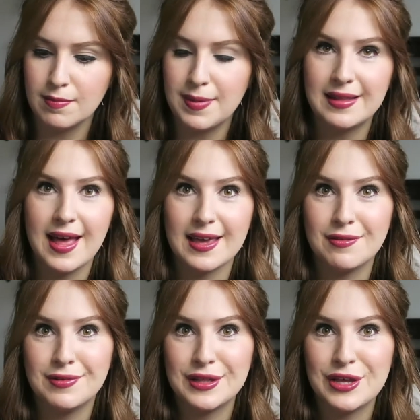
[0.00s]
but like
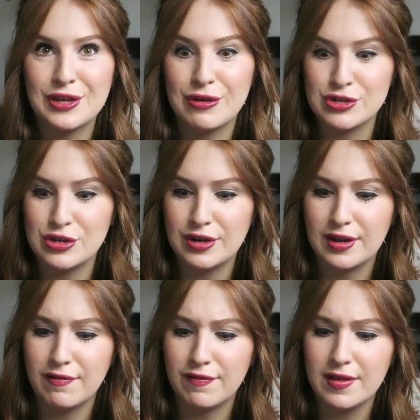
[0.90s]
a really good
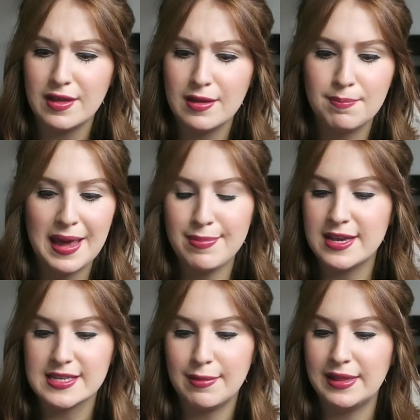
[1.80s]
alternative. Maybe
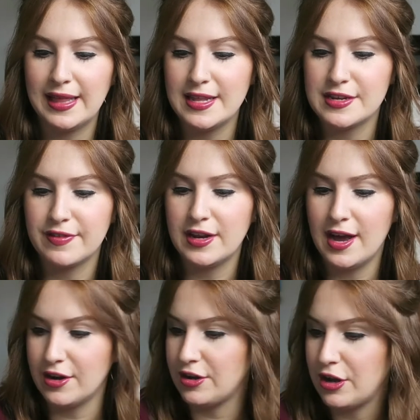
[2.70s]
it's completely different,
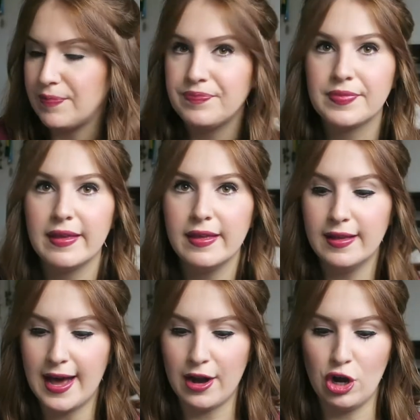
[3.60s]
I don't know.
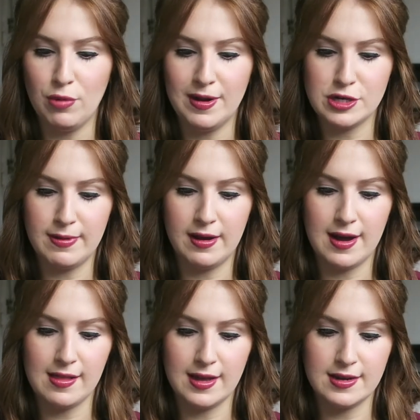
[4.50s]
I don't know much about
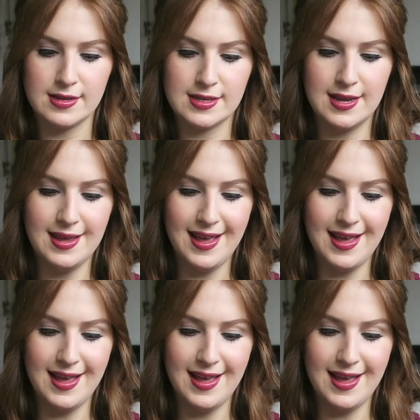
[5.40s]
highlighters.